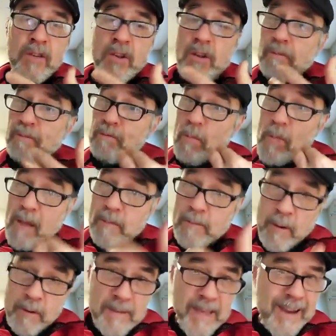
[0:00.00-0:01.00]
too. And
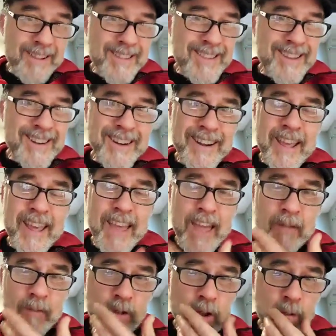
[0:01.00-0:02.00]
there's that acidity
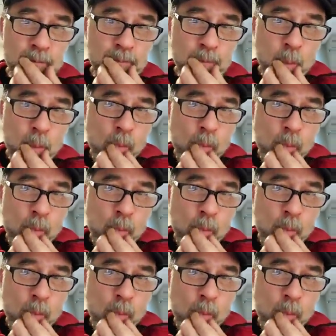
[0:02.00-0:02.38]
again too.